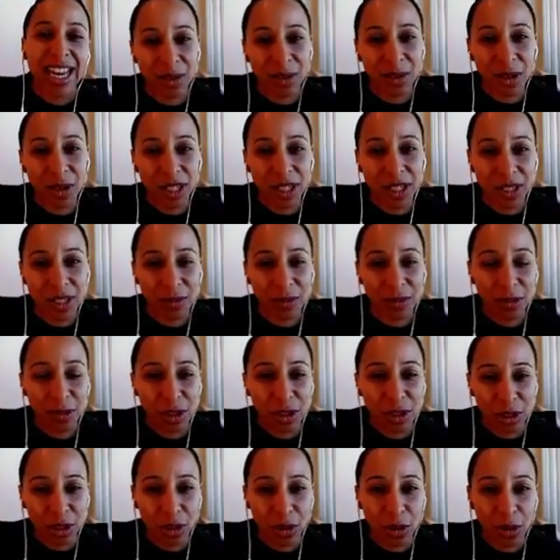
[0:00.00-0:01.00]
What does the
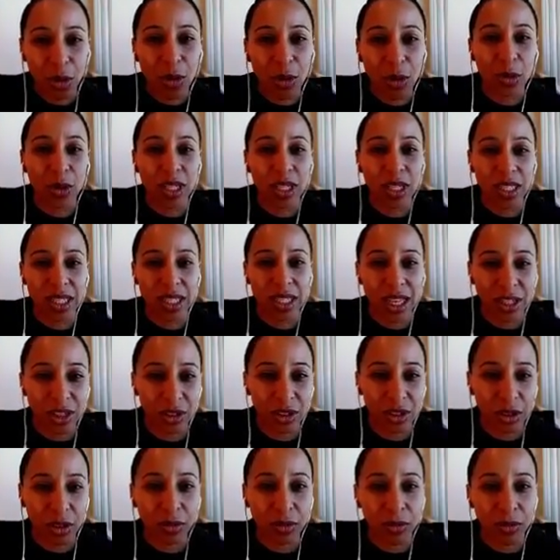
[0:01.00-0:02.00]
future hold? What is it that
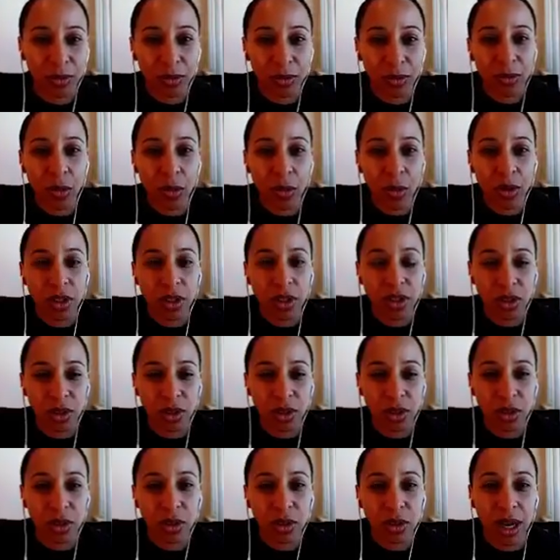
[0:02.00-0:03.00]
you look forward
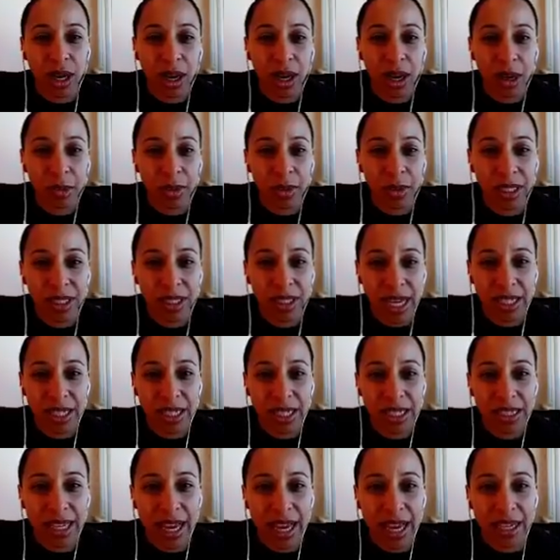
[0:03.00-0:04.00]
to
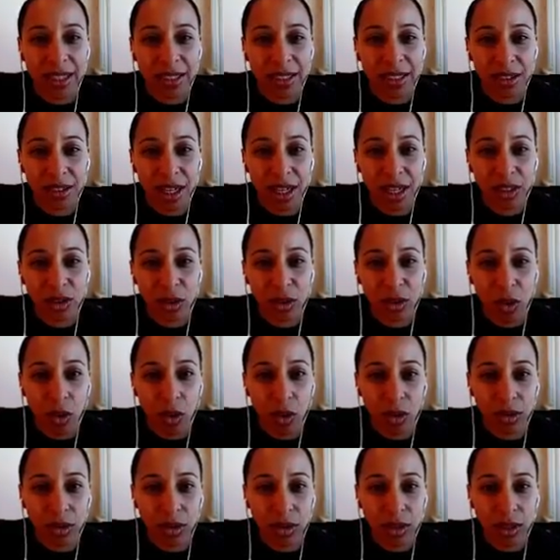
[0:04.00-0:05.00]
attaining next, your next goal?